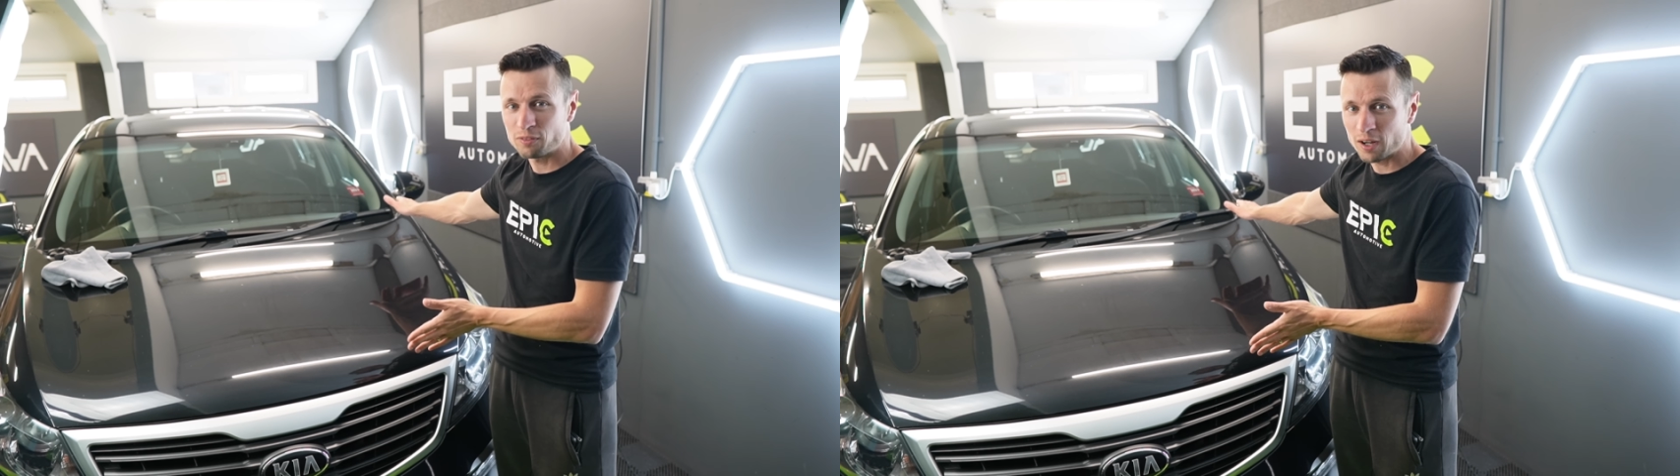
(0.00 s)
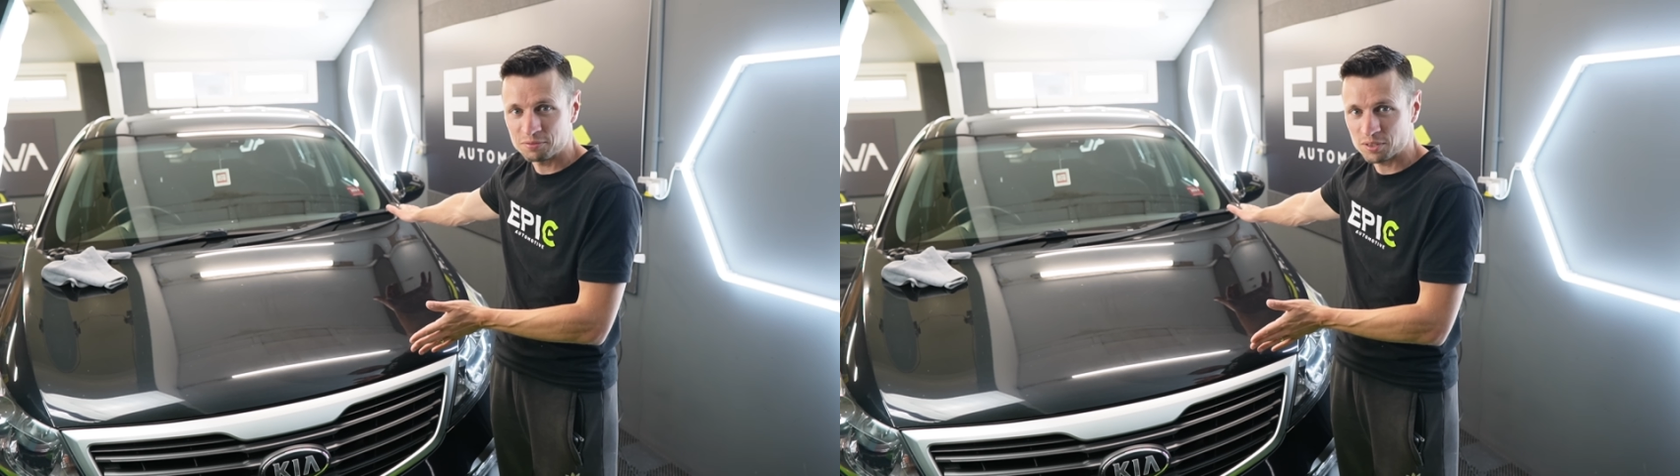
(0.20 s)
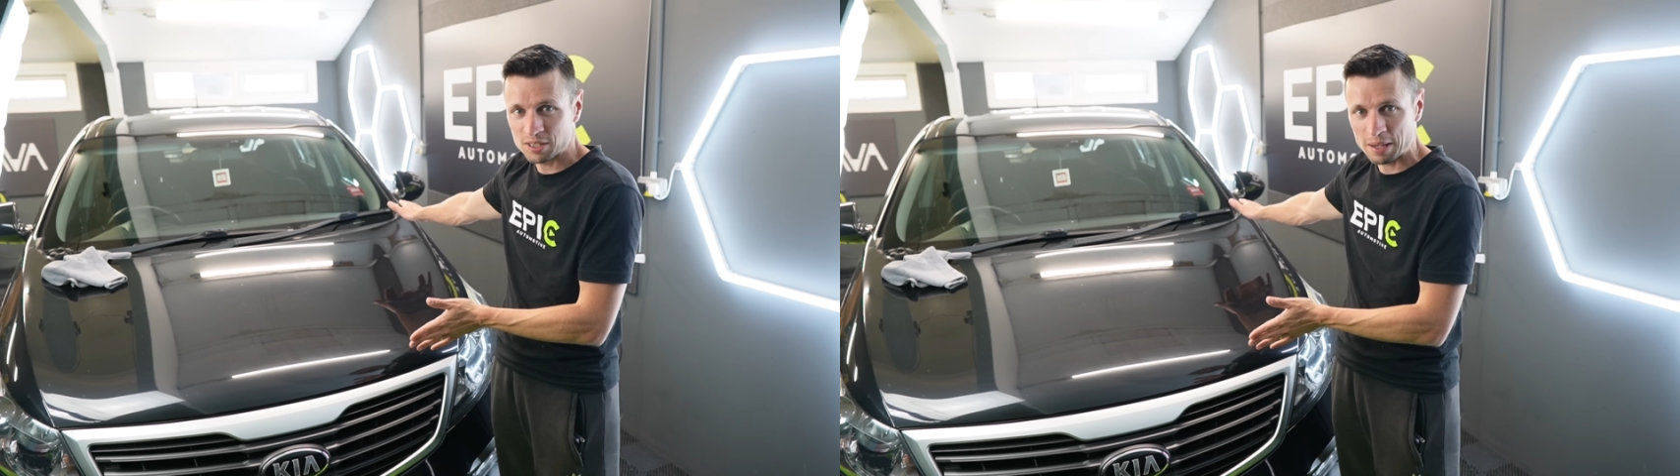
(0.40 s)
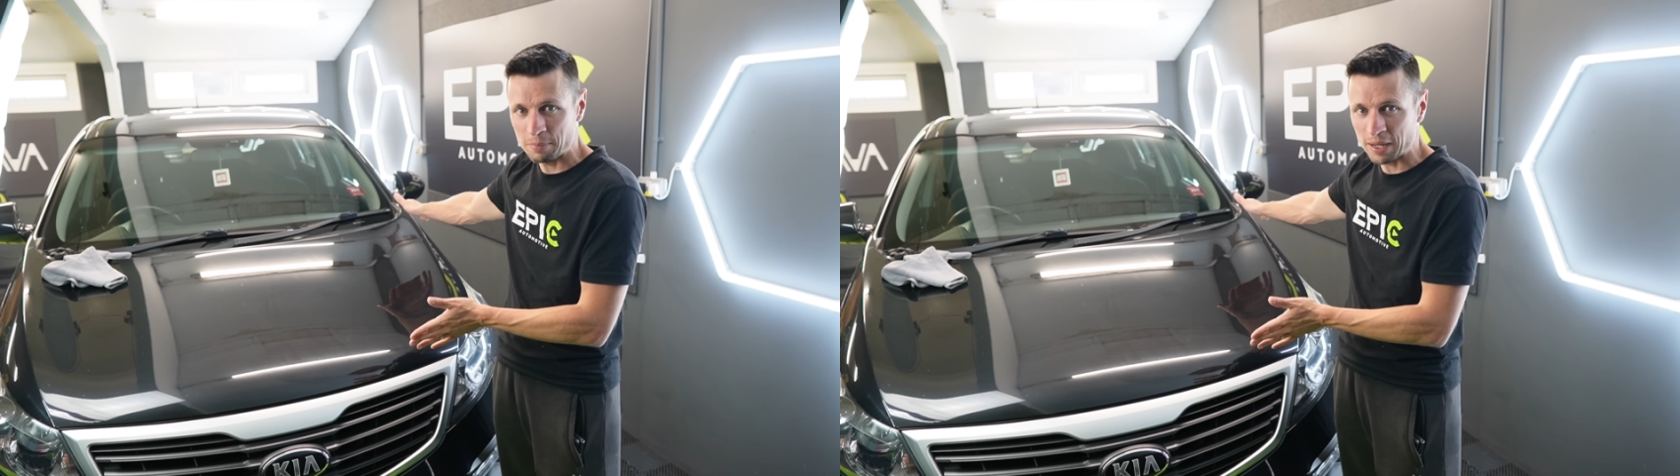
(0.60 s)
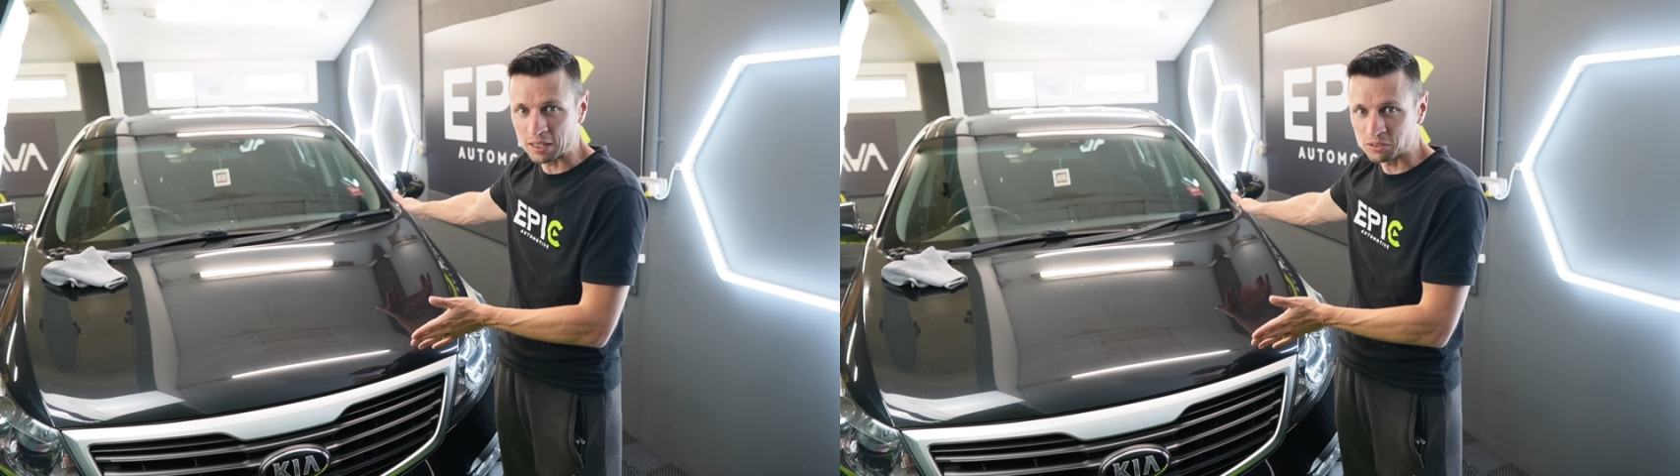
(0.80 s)
5 to 10
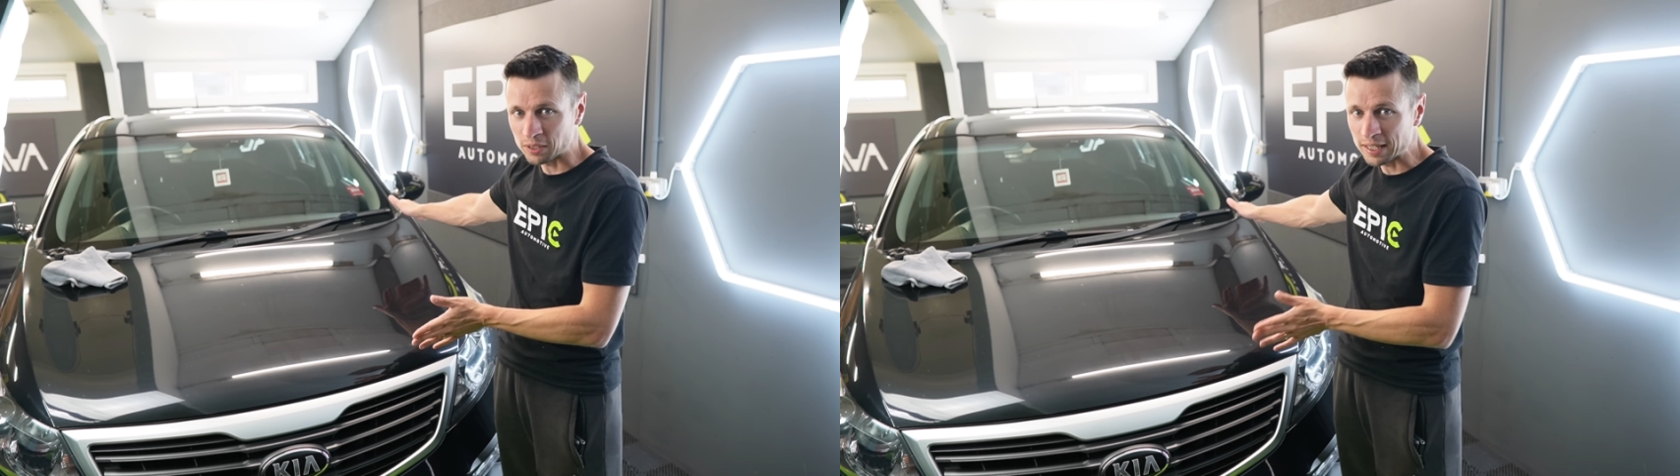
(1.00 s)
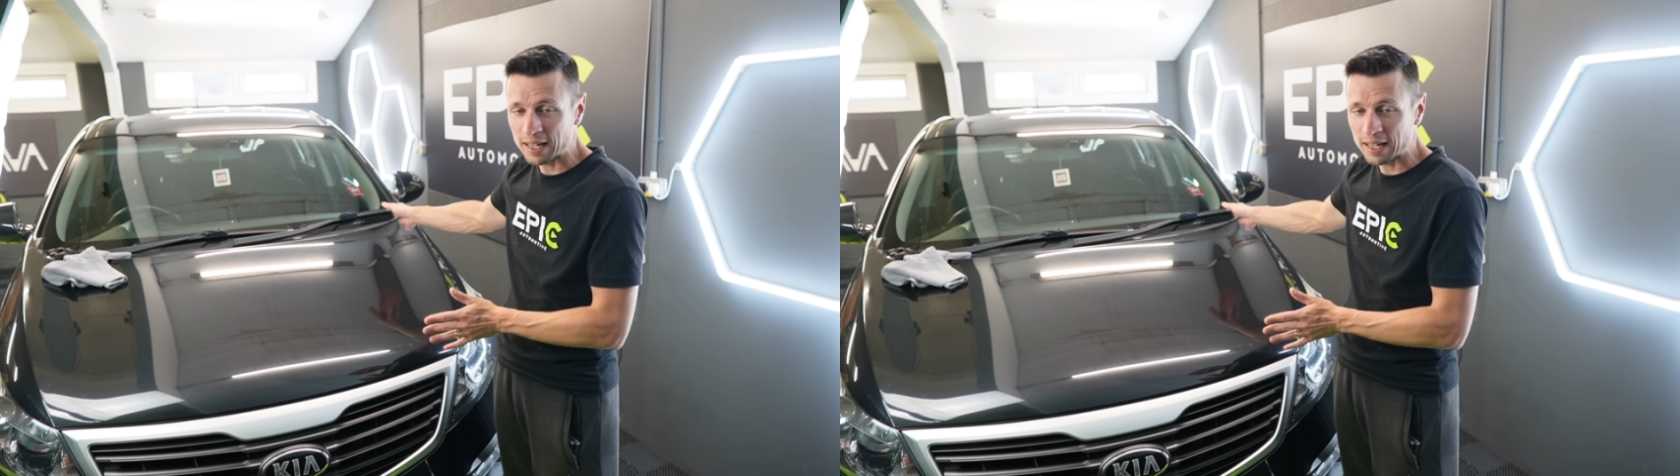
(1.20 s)
minutes on it.